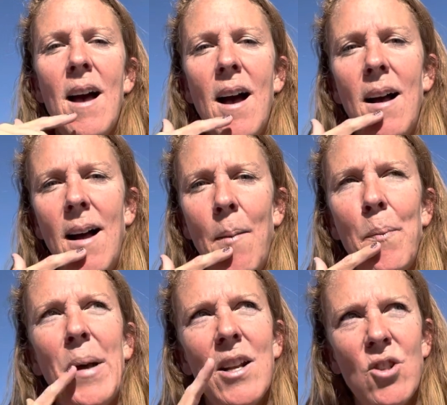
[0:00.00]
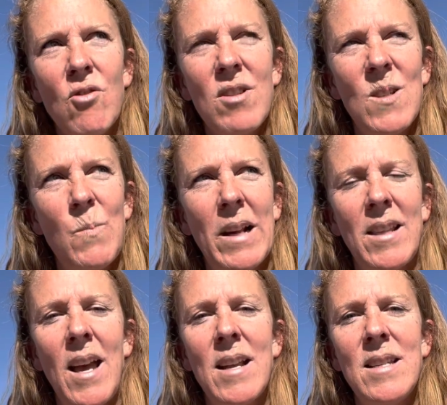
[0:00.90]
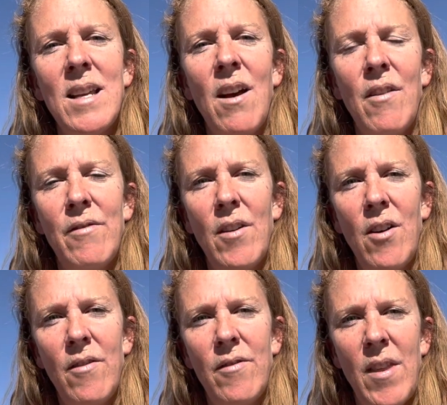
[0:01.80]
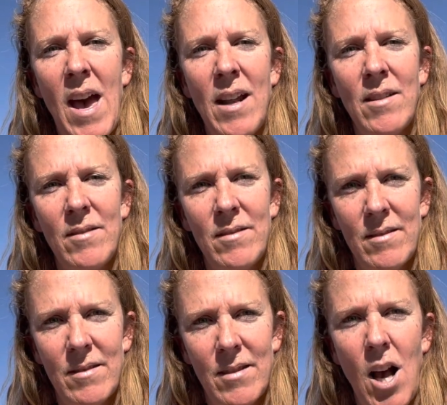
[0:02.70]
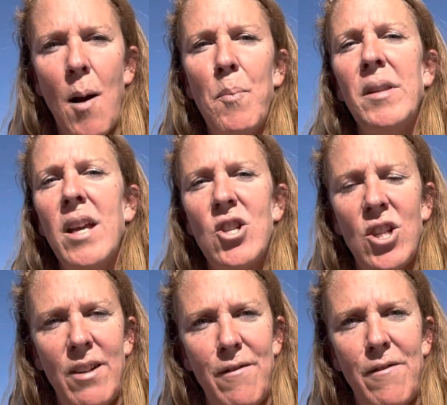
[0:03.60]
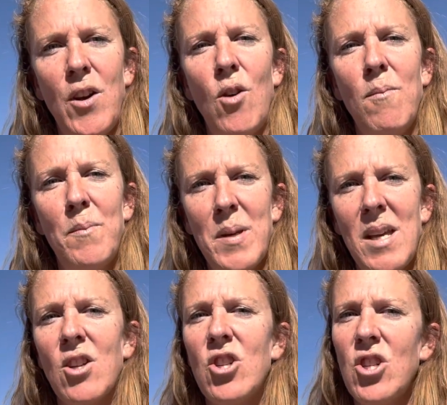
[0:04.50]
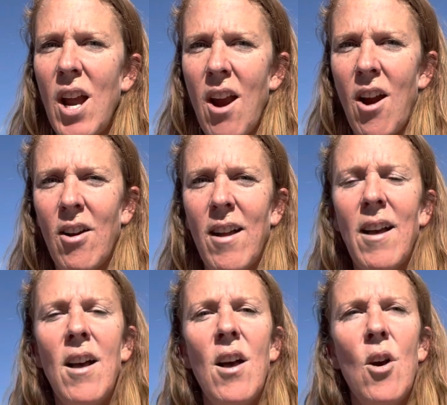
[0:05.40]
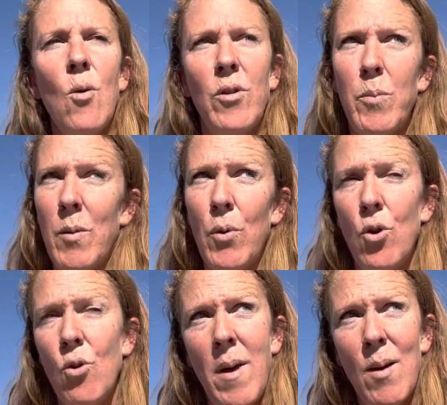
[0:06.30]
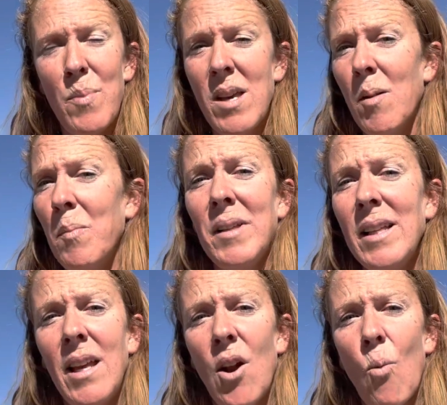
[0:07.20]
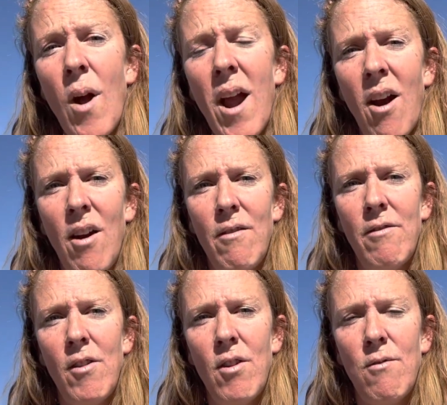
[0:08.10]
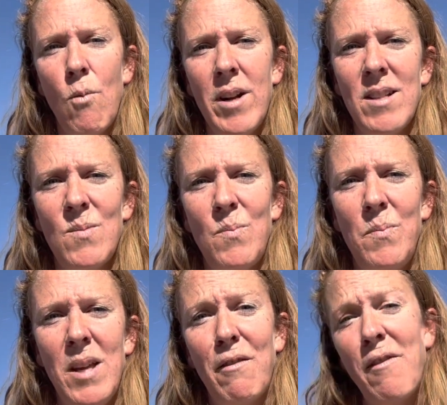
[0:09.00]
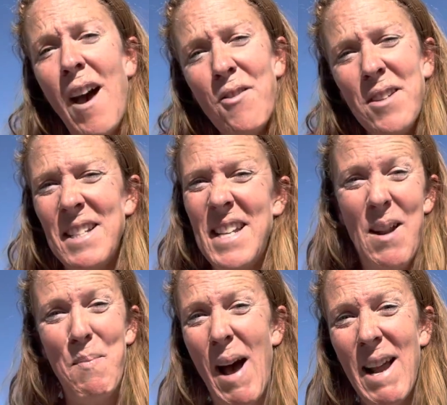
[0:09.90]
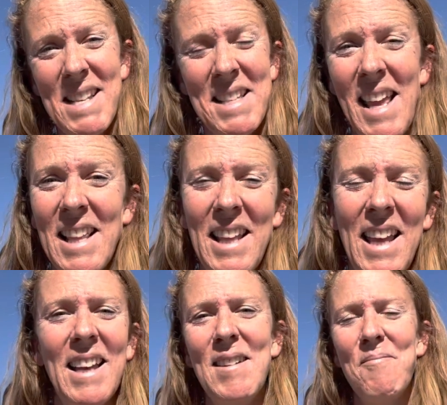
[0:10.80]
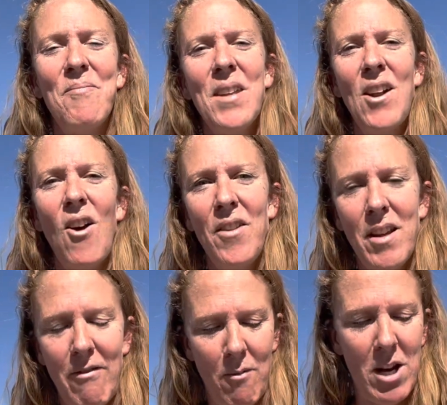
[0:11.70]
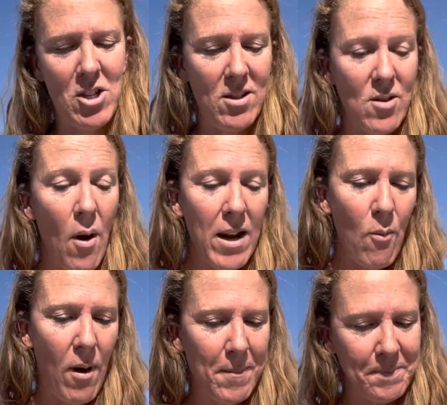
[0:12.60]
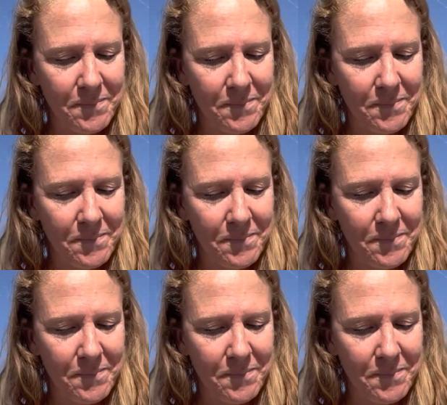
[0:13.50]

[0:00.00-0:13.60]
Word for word: Um, but I do respect the idea of, of that compilation film being shared with people who may be completely unaware of, of what is being found in dead bodies lately and, and all the information. So anyway,